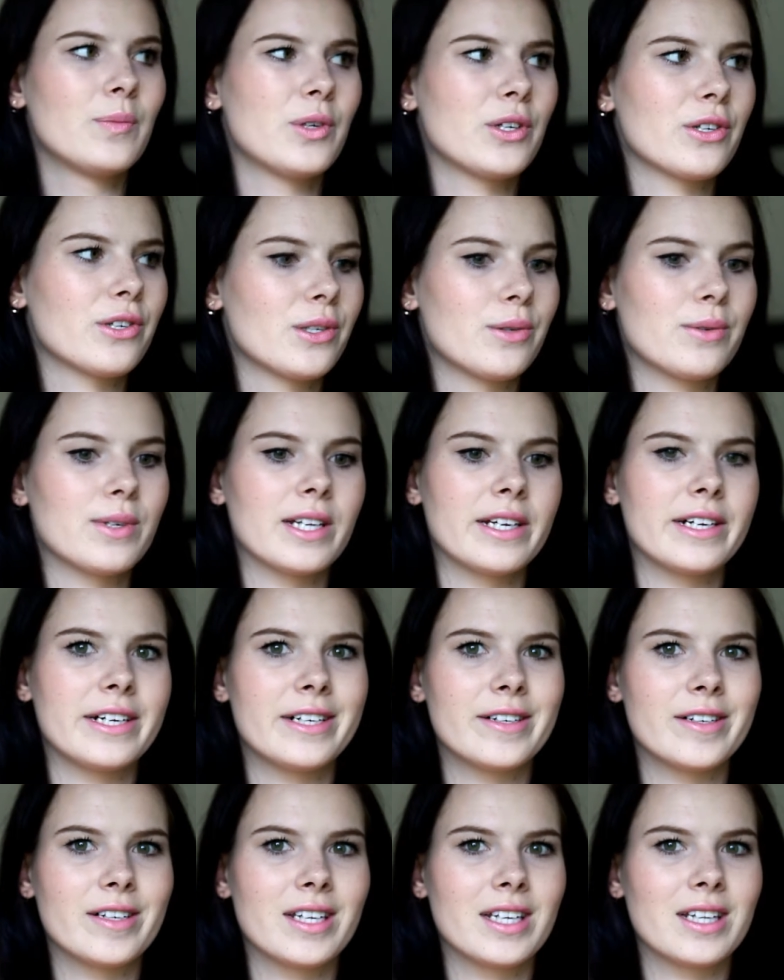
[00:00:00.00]
Not sure where they
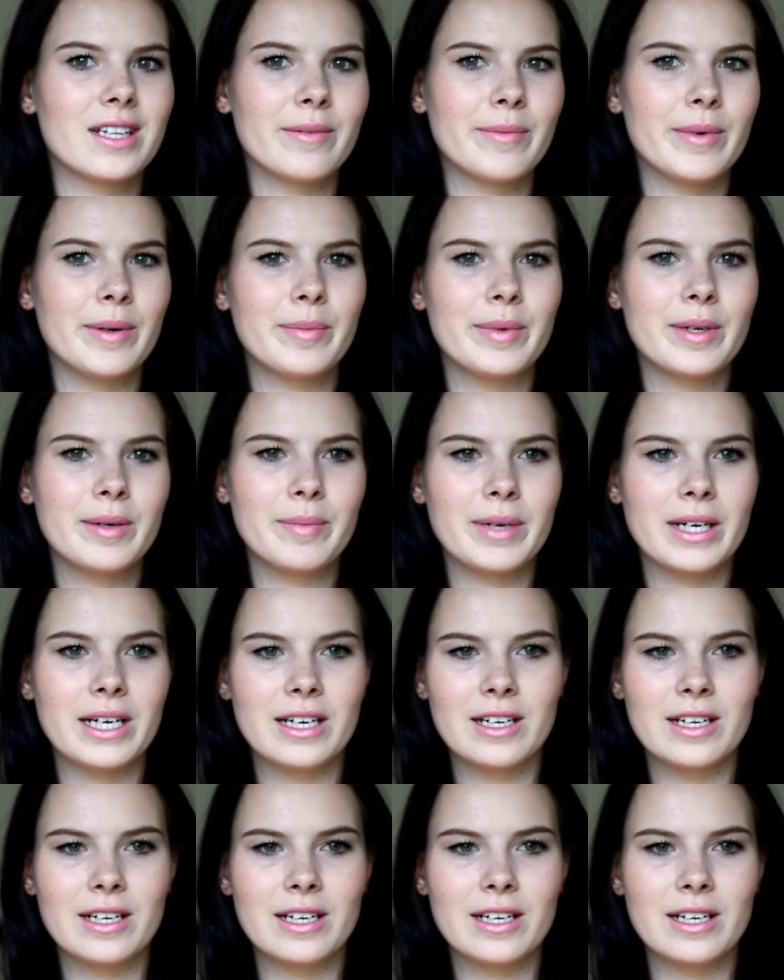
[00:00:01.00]
are, I think they might be in my